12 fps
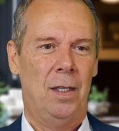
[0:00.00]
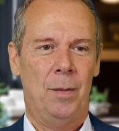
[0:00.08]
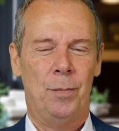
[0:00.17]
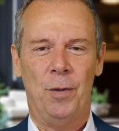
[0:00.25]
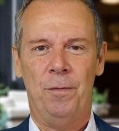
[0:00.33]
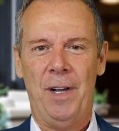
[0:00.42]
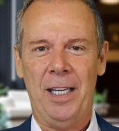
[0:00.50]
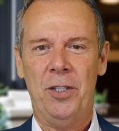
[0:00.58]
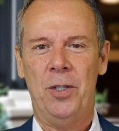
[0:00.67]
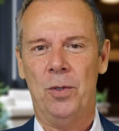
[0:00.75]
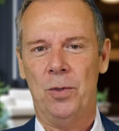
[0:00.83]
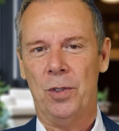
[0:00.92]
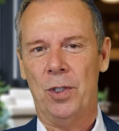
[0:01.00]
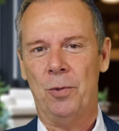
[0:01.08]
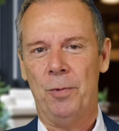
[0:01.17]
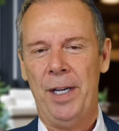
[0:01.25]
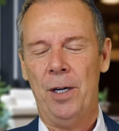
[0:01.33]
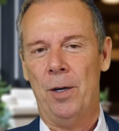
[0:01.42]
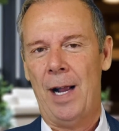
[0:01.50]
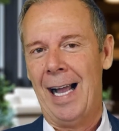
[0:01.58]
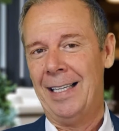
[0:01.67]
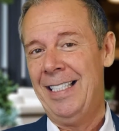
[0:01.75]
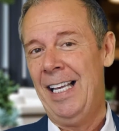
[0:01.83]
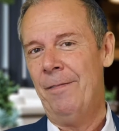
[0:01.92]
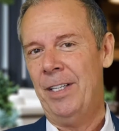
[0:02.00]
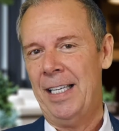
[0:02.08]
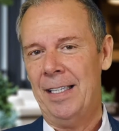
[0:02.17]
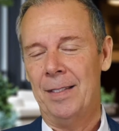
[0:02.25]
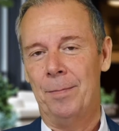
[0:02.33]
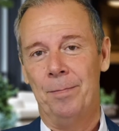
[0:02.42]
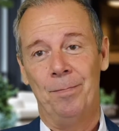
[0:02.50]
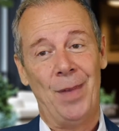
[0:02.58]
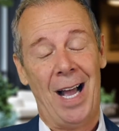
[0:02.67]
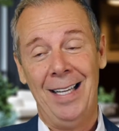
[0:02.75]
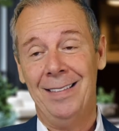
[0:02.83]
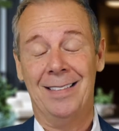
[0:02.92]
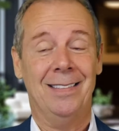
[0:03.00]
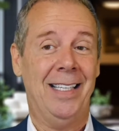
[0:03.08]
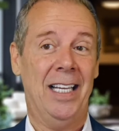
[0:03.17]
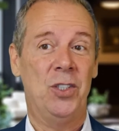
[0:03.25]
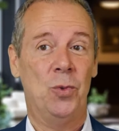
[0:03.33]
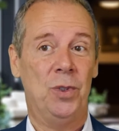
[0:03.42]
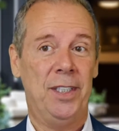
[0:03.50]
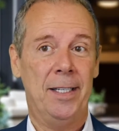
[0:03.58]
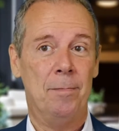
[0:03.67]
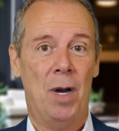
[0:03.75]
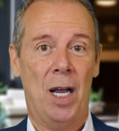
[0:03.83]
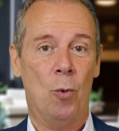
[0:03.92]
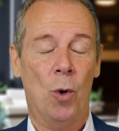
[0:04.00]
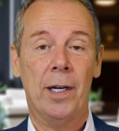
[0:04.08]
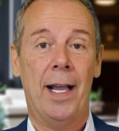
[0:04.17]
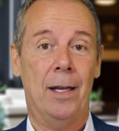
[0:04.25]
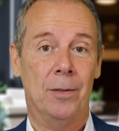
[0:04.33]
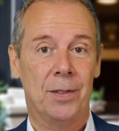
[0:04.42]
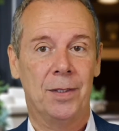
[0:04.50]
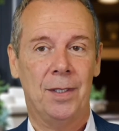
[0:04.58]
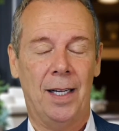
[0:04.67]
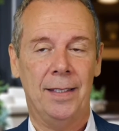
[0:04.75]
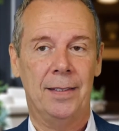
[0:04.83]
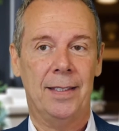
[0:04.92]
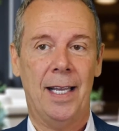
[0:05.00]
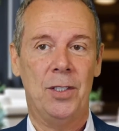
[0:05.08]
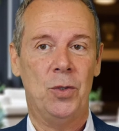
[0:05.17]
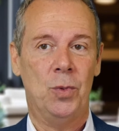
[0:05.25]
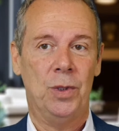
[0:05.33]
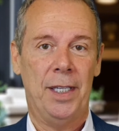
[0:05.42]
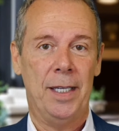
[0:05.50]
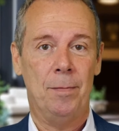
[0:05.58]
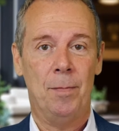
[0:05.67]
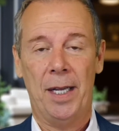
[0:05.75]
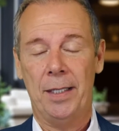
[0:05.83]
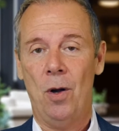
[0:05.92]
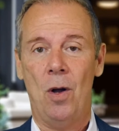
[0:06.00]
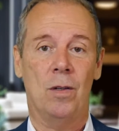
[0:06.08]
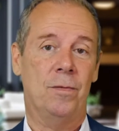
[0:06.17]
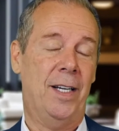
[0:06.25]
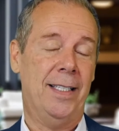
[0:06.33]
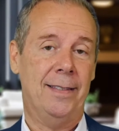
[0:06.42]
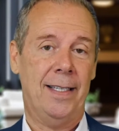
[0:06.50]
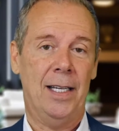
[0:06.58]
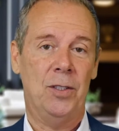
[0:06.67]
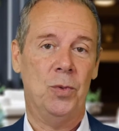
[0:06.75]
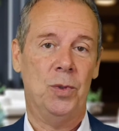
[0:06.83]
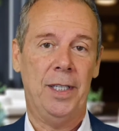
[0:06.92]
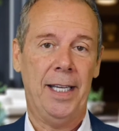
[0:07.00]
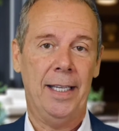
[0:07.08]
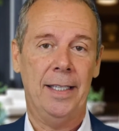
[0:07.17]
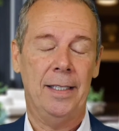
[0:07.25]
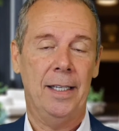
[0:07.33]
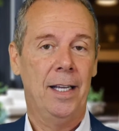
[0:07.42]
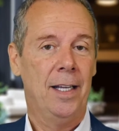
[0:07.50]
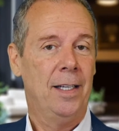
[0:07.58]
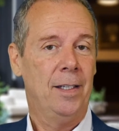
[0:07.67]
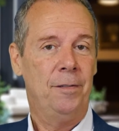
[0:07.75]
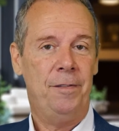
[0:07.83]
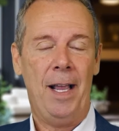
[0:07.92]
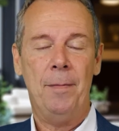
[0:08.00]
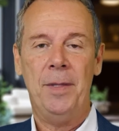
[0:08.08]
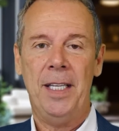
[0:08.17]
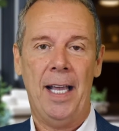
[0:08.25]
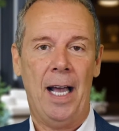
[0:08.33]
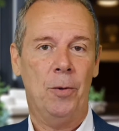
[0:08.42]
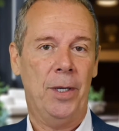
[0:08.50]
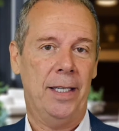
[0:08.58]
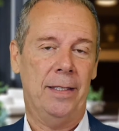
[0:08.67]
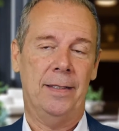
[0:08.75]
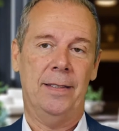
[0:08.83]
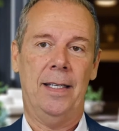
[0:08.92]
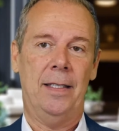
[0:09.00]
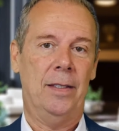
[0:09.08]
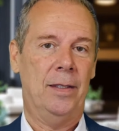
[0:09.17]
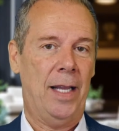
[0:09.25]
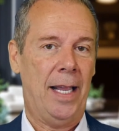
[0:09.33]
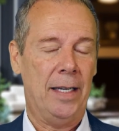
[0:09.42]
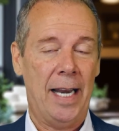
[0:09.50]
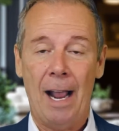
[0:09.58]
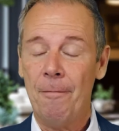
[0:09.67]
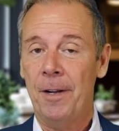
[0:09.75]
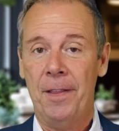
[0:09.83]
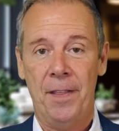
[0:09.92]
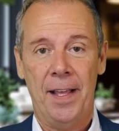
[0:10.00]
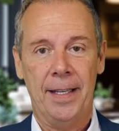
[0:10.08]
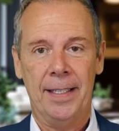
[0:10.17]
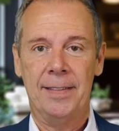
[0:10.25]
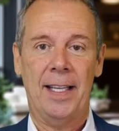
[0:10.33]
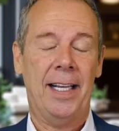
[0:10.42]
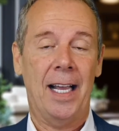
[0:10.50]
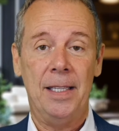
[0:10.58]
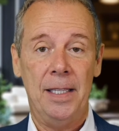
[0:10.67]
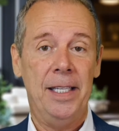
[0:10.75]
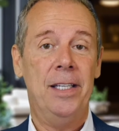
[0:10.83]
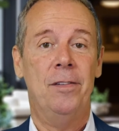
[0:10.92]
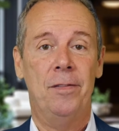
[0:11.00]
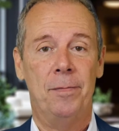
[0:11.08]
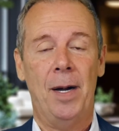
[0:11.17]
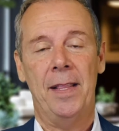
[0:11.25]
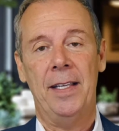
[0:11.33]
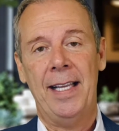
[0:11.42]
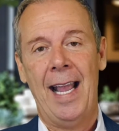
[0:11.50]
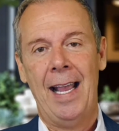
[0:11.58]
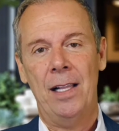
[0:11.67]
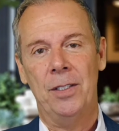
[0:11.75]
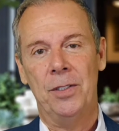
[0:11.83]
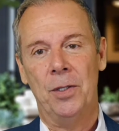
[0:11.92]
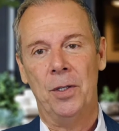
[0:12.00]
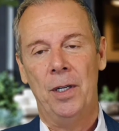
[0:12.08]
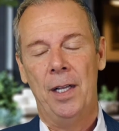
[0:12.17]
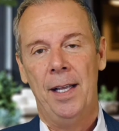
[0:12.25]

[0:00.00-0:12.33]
professional career activities. I schedule in my workouts. I schedule in my golf. I schedule in family outings and, and everything. It's like I live by the calendar,